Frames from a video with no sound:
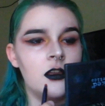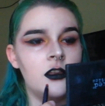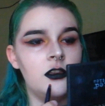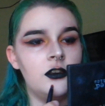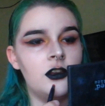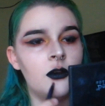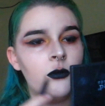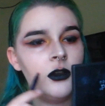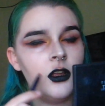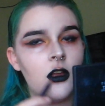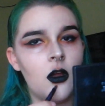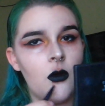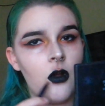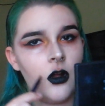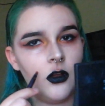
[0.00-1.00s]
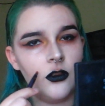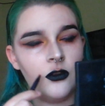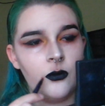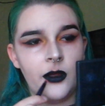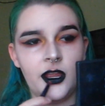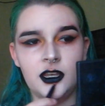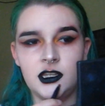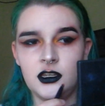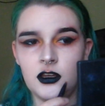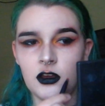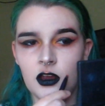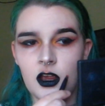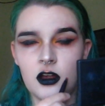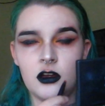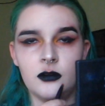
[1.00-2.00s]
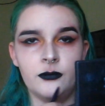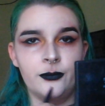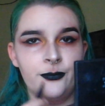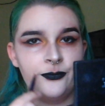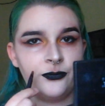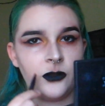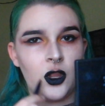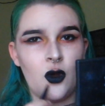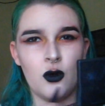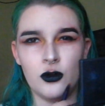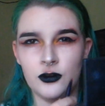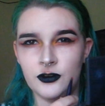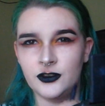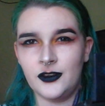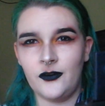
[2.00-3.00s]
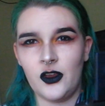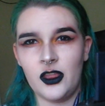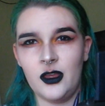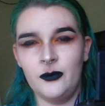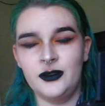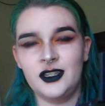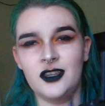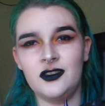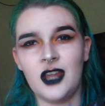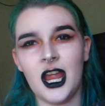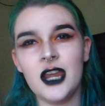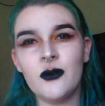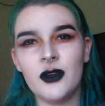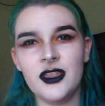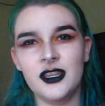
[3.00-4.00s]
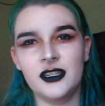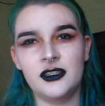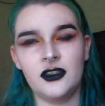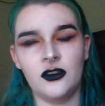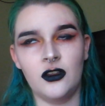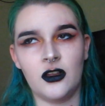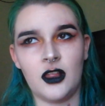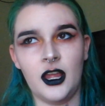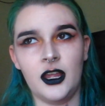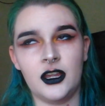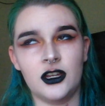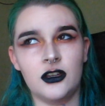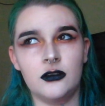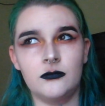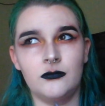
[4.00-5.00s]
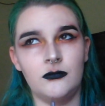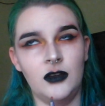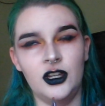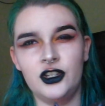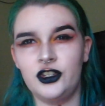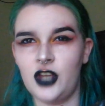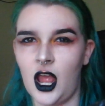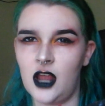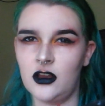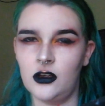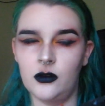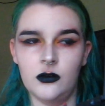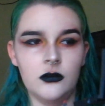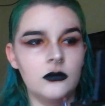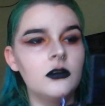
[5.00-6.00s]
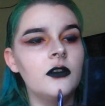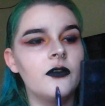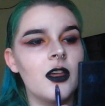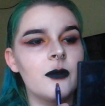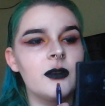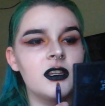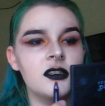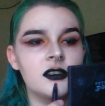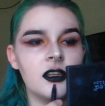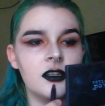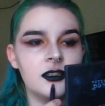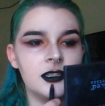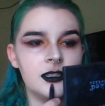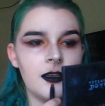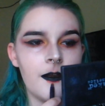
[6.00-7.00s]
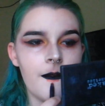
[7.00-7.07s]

You don't want to go all the way to your corners of your lips because you kind of want this to look like a shadow, if that makes sense.